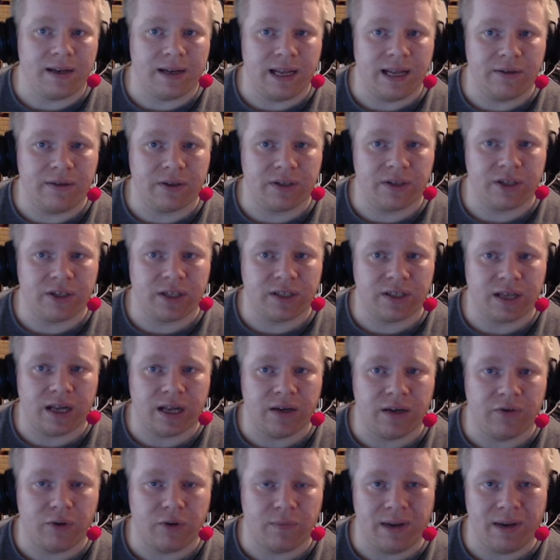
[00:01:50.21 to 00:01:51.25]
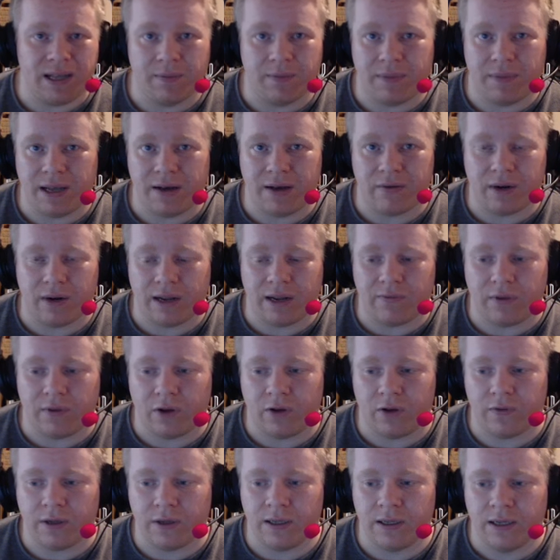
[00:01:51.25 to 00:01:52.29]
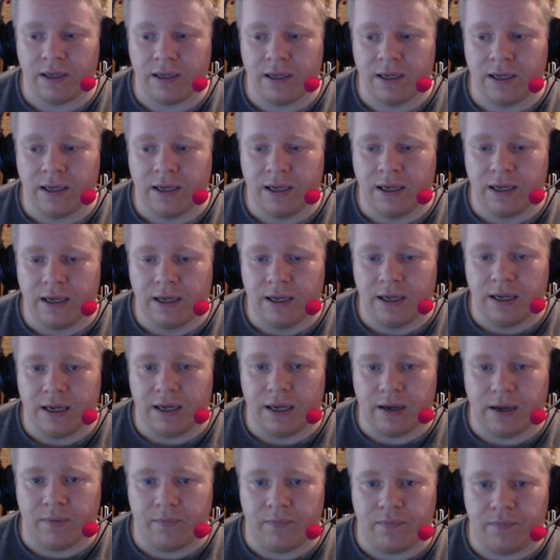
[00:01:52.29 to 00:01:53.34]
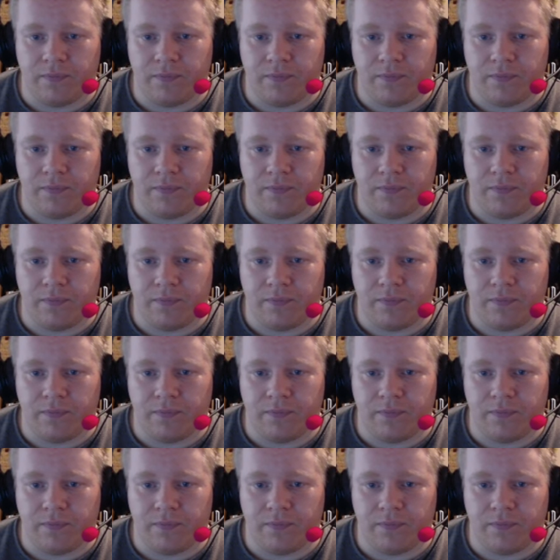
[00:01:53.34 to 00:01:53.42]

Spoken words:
Leaves us just under £1 million left over. But